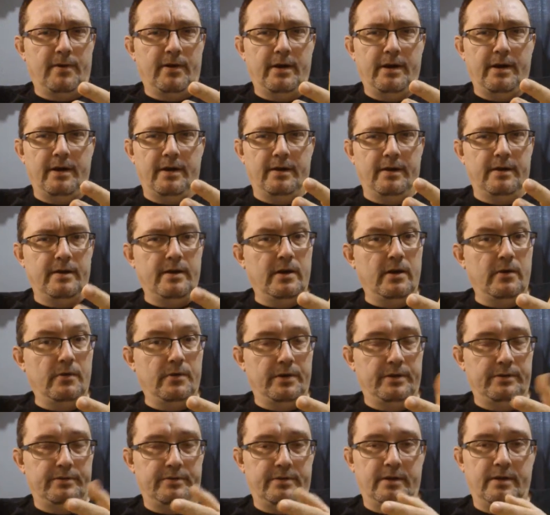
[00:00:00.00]
player to
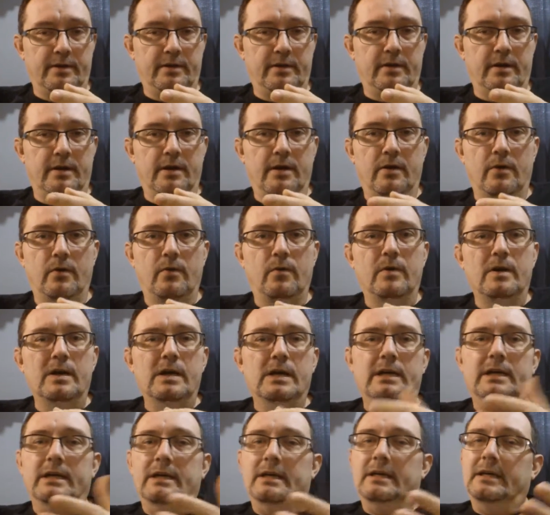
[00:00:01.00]
notice you,
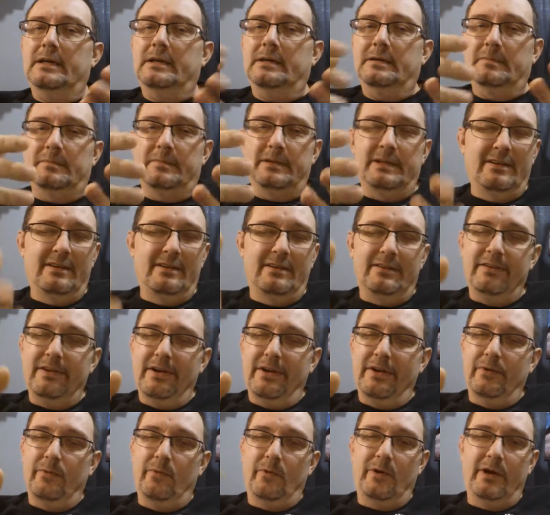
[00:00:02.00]
But there's
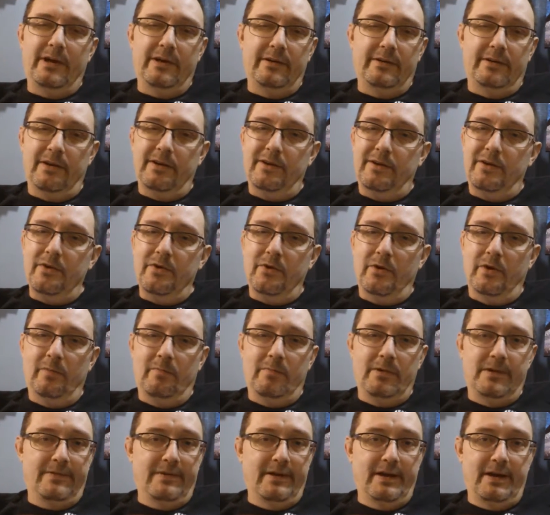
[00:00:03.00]
other ways to do
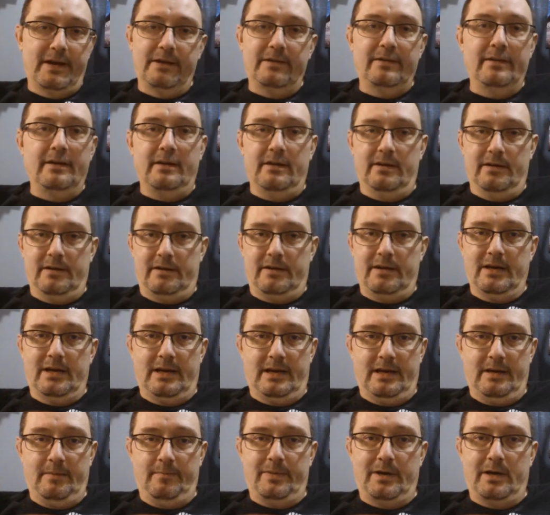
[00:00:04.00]
it besides eating a
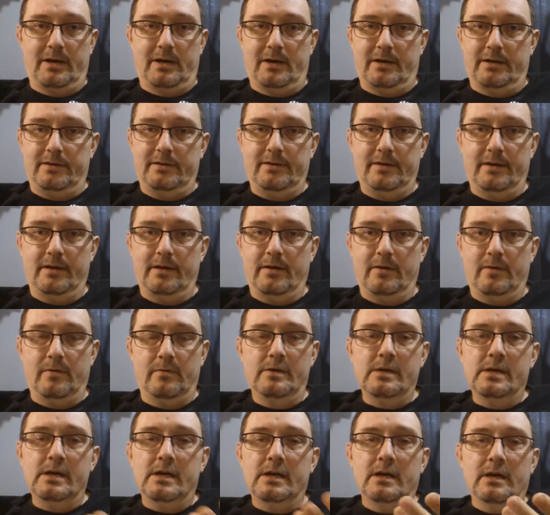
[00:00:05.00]
Tide Pod,
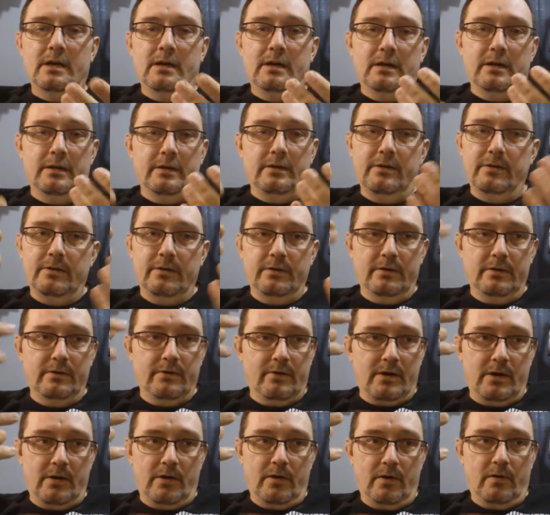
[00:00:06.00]

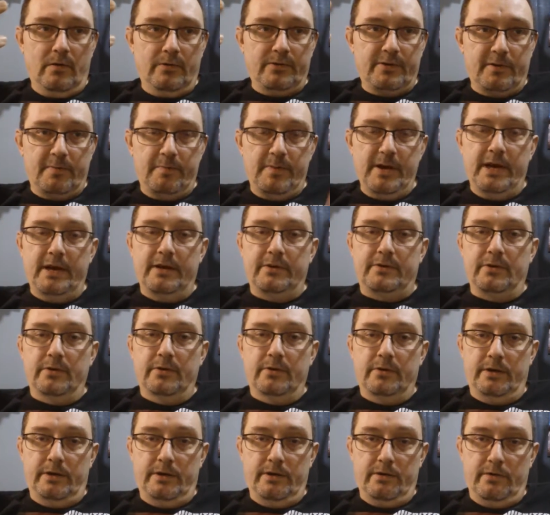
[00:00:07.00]
You're all
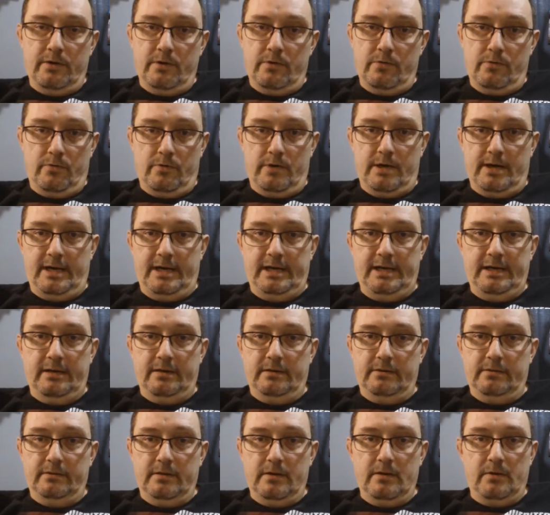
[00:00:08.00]
special in your own right,
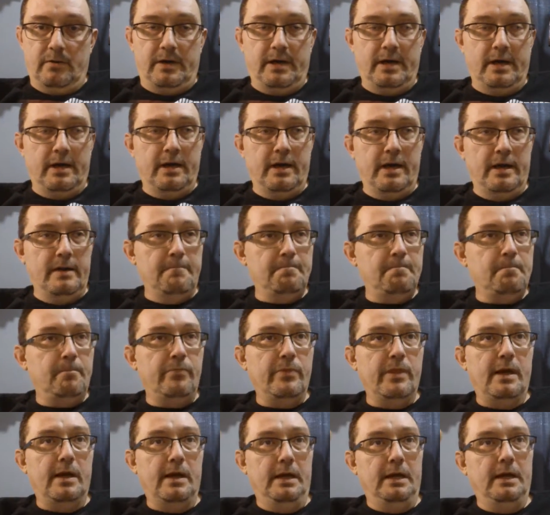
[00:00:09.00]
okay?
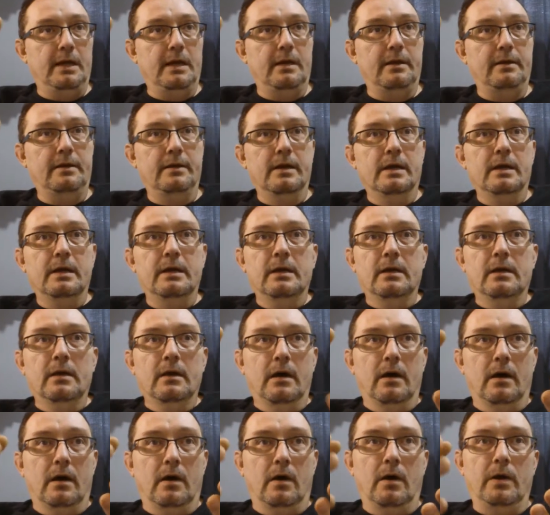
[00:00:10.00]
And
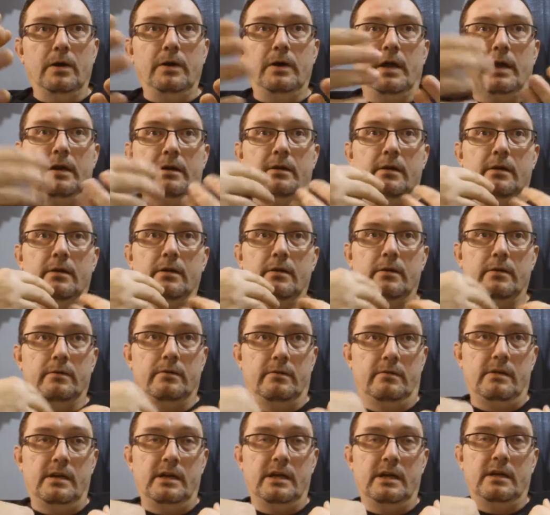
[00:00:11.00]
all you have to do
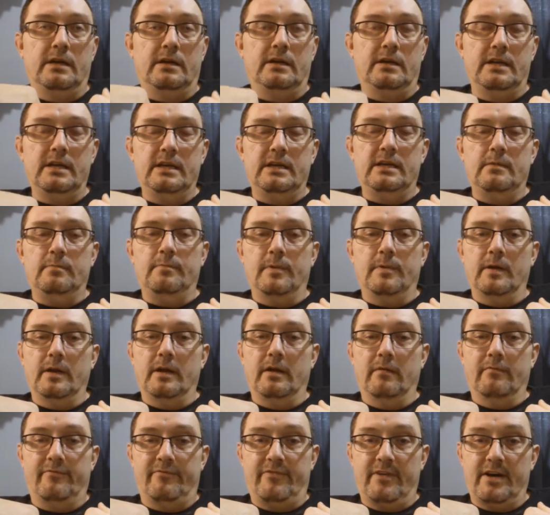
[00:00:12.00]
is dig deep
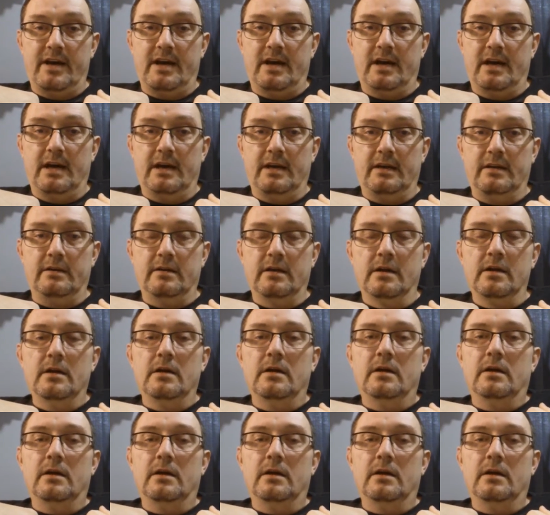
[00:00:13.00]
and find